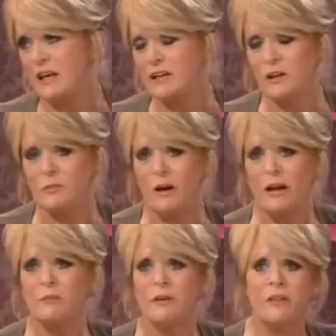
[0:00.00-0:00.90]
You know, my
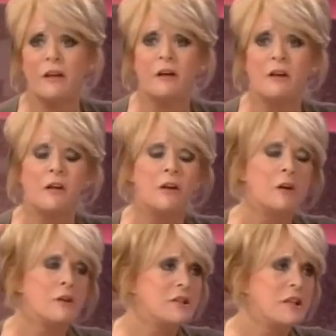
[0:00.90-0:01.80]
mother
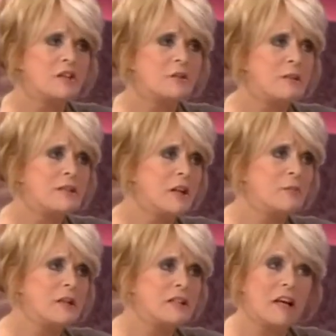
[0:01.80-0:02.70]
said to me so
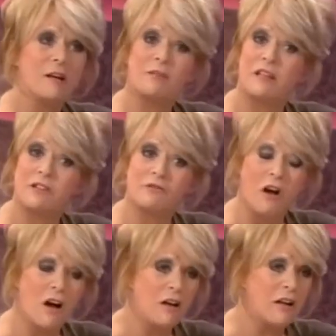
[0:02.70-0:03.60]
many times, he's
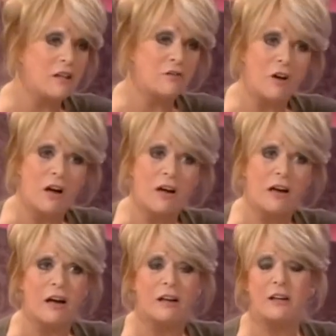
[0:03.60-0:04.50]
wrong,
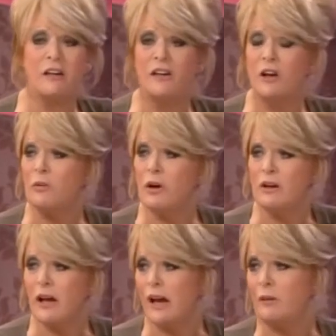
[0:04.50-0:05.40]
and you know what?
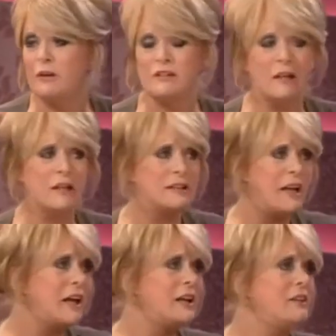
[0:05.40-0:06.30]
I went
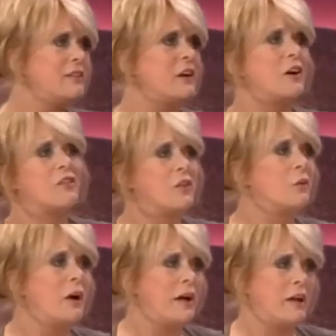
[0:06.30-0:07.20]
exactly the other
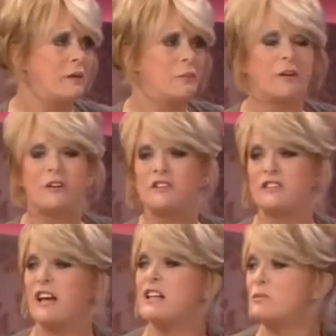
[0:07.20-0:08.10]
way, because
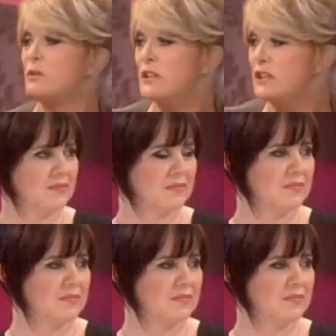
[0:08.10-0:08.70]
that's what you do.